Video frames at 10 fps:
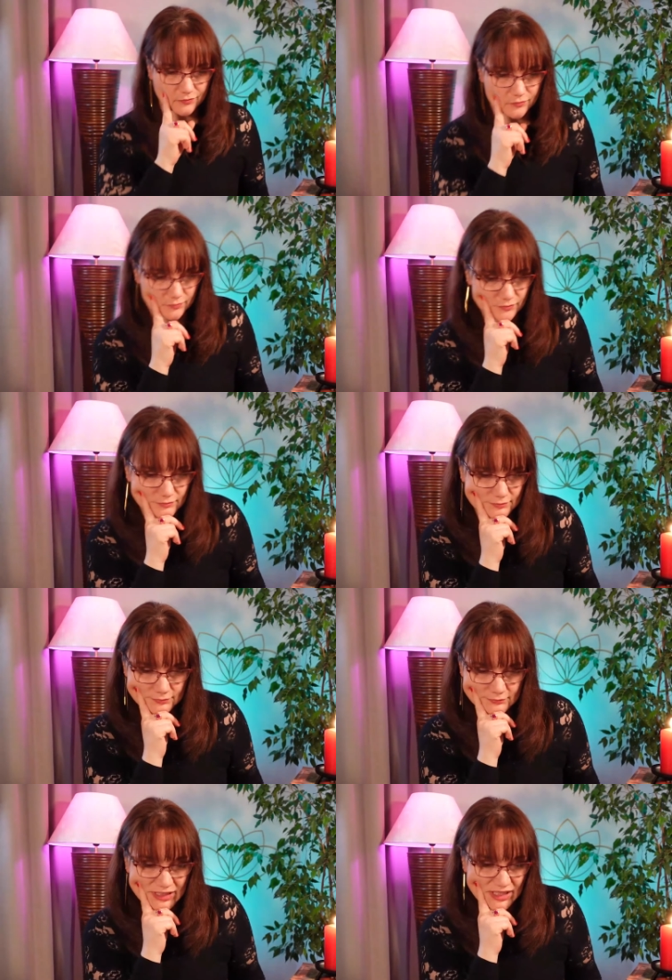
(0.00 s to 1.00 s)

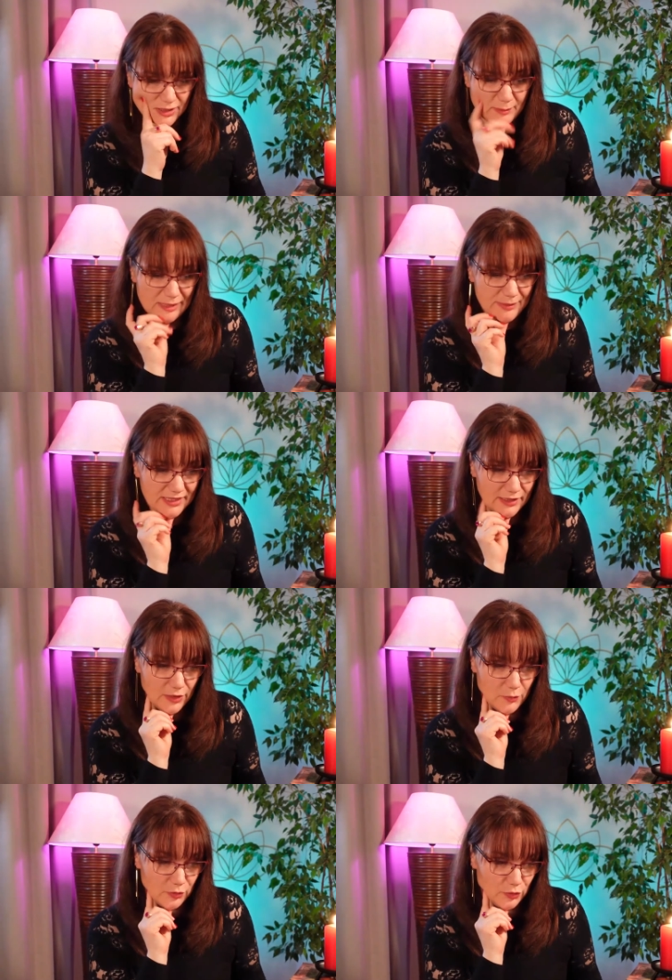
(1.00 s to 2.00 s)
It might be that they
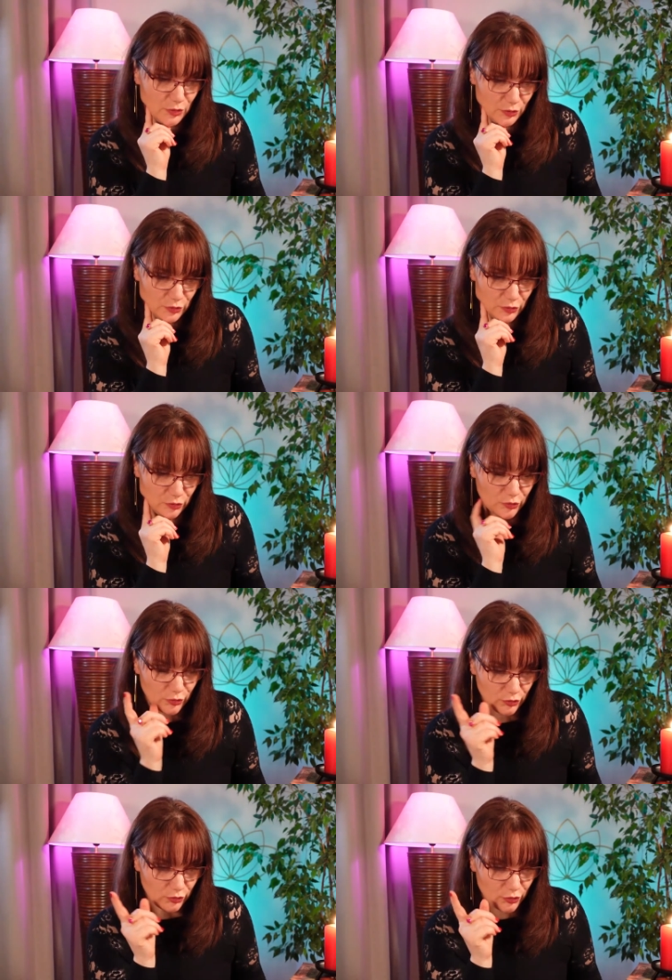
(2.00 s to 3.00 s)
want you,
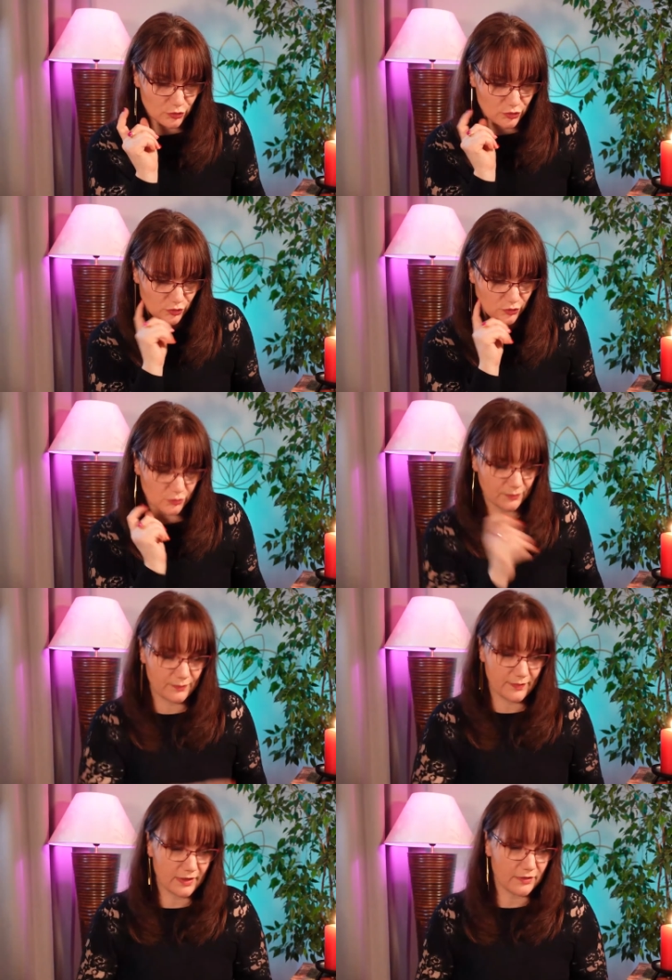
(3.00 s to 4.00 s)
use you
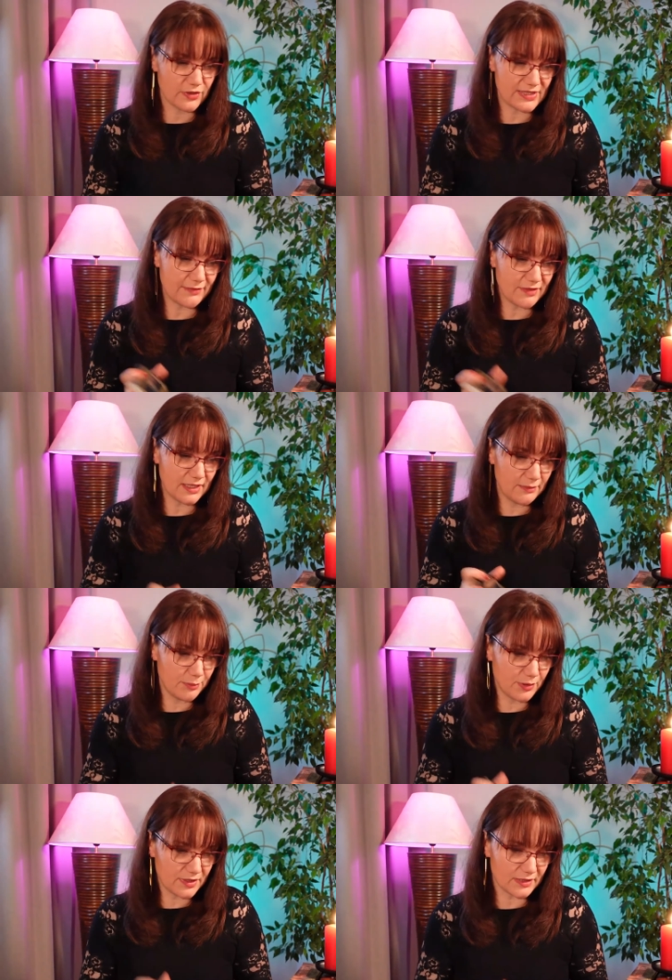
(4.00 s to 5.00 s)
for something
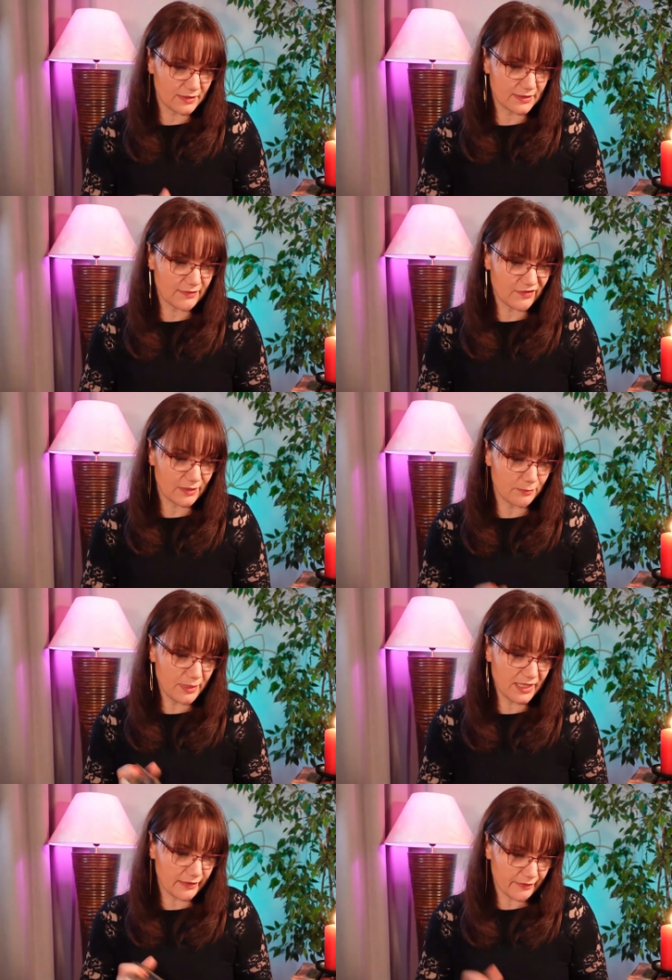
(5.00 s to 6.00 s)
important, something
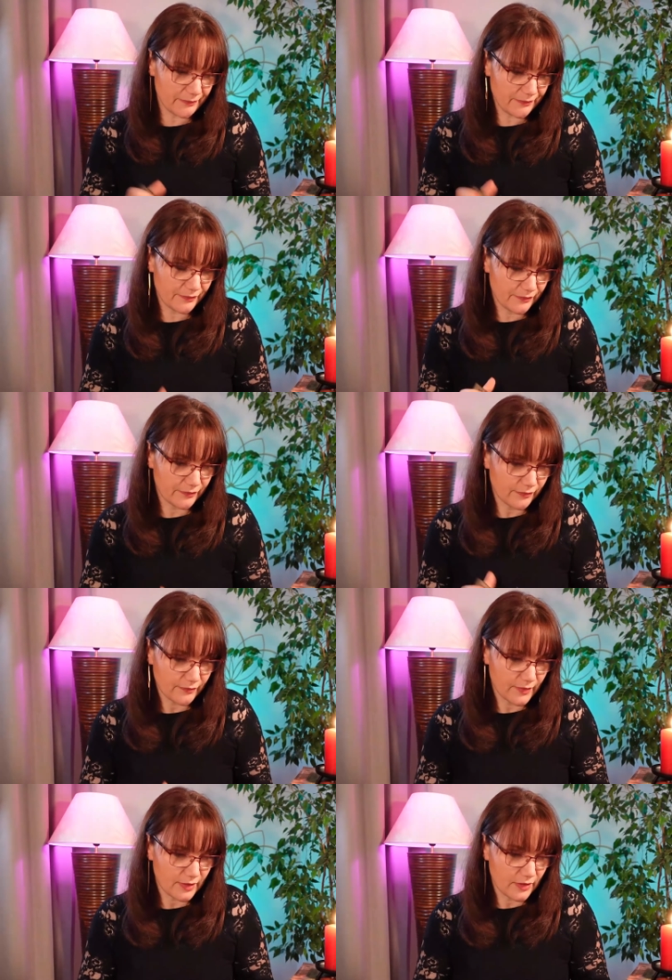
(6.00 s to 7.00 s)
bigger
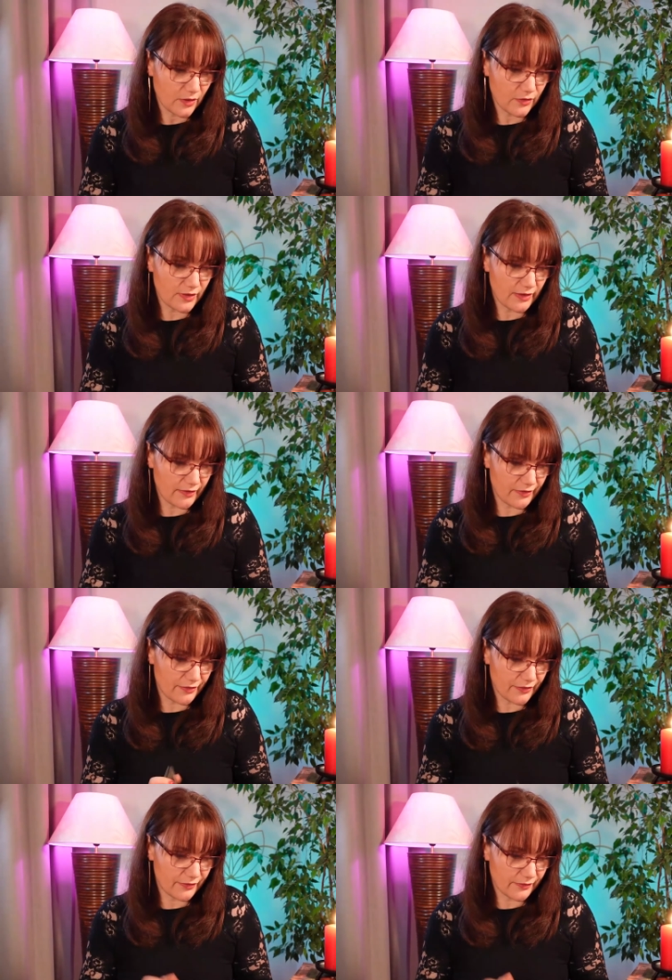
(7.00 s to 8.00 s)
on the
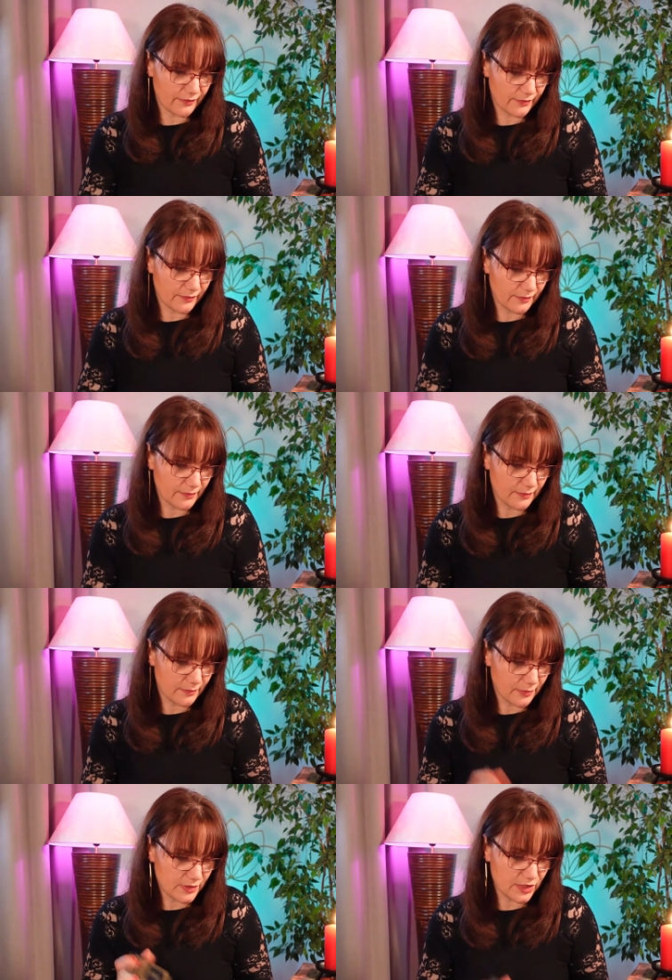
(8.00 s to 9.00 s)
earth.
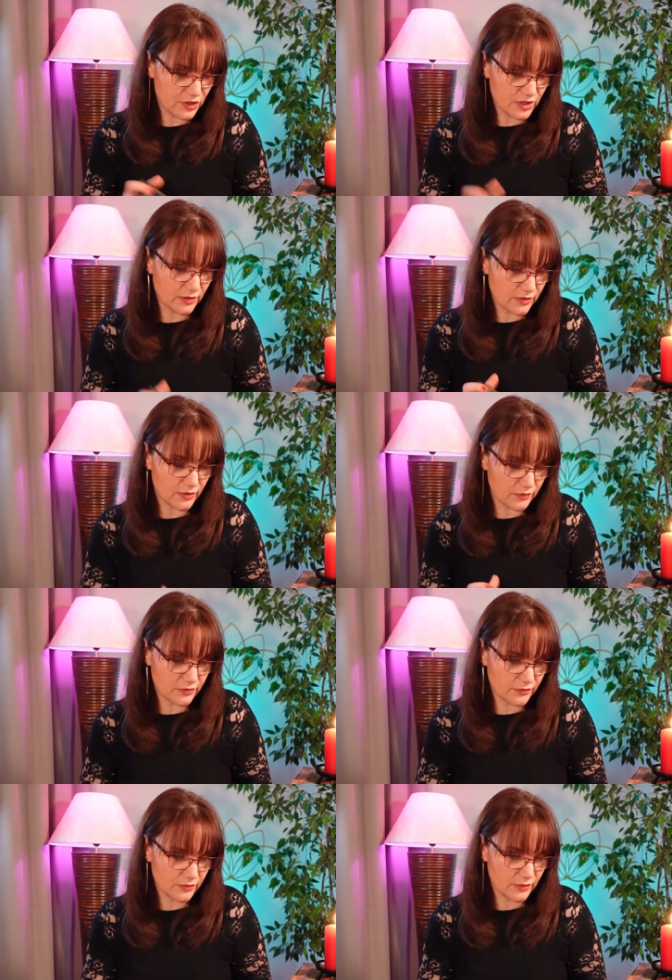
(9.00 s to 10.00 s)
Potential growth.